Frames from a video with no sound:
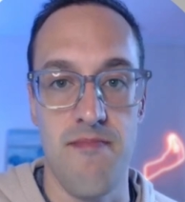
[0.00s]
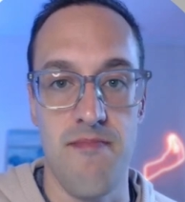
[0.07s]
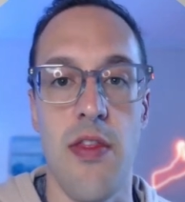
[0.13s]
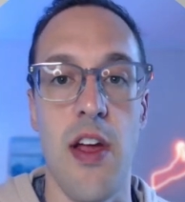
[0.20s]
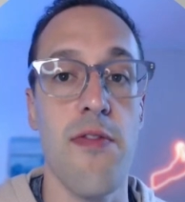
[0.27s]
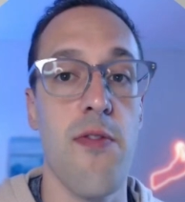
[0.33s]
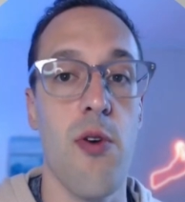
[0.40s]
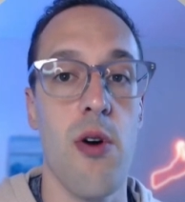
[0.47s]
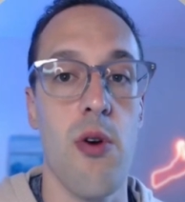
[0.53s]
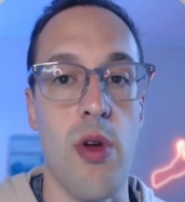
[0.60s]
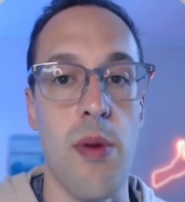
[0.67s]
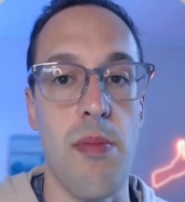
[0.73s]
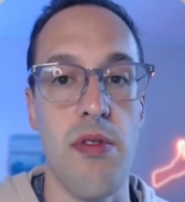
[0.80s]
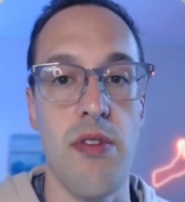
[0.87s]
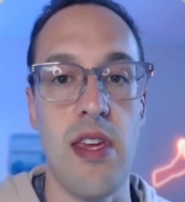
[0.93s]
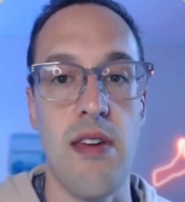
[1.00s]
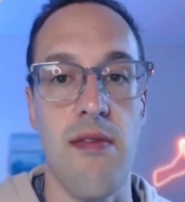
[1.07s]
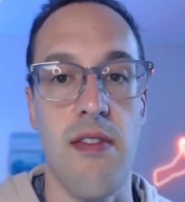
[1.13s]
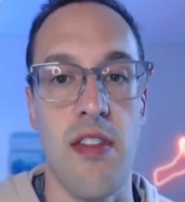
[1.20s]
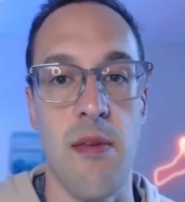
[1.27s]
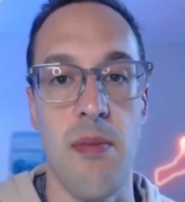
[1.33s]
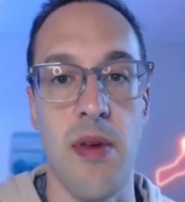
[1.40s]
Therefore, we
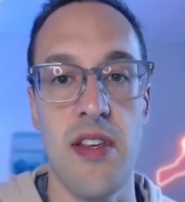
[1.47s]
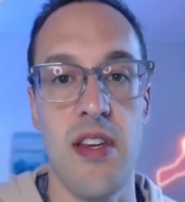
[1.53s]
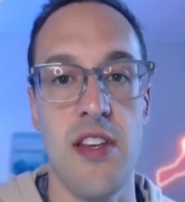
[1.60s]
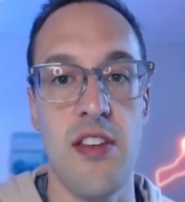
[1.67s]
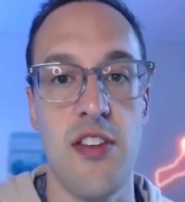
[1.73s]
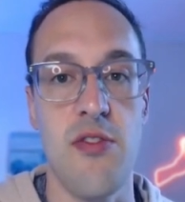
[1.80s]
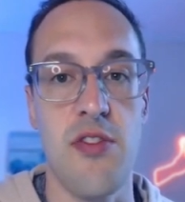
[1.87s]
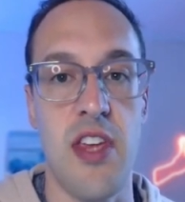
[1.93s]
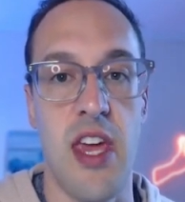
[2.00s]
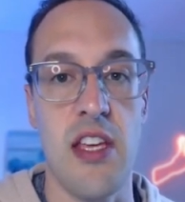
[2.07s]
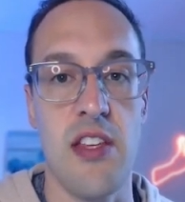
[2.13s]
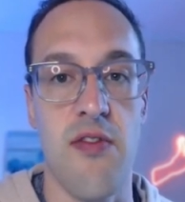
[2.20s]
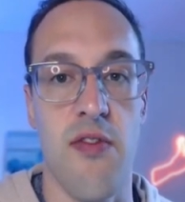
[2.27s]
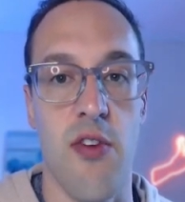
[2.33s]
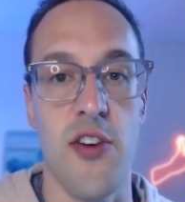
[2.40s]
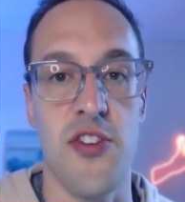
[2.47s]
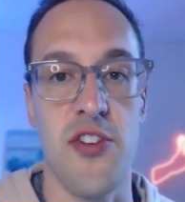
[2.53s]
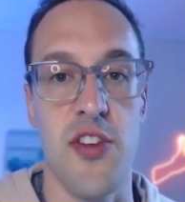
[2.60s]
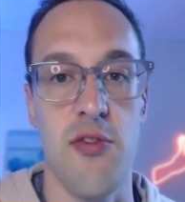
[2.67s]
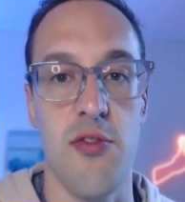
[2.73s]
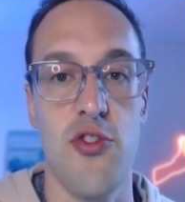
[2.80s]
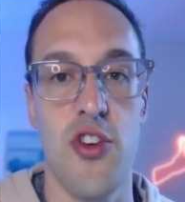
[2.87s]
believe the business use case for our
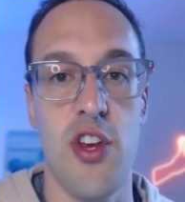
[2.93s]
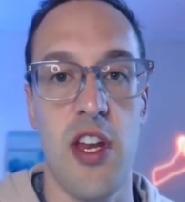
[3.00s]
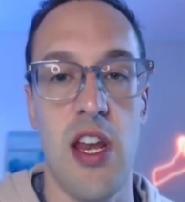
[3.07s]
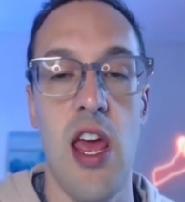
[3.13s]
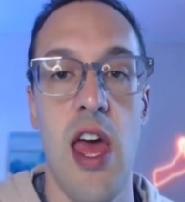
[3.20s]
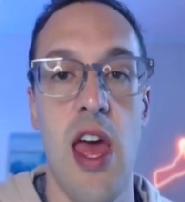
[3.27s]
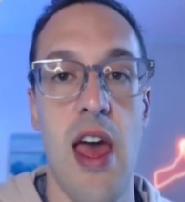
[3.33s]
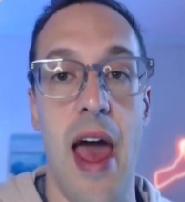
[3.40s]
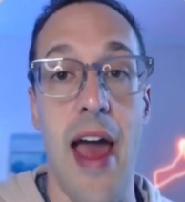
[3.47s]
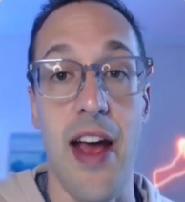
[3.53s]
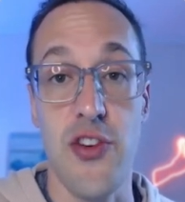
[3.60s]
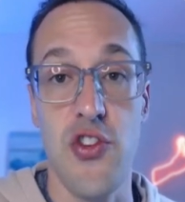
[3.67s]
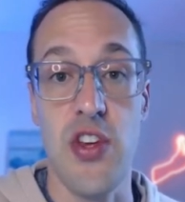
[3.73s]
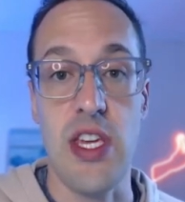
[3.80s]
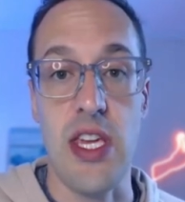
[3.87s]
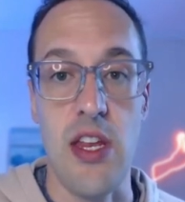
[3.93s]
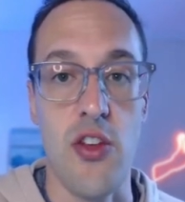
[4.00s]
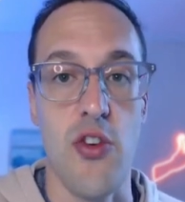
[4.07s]
solution actually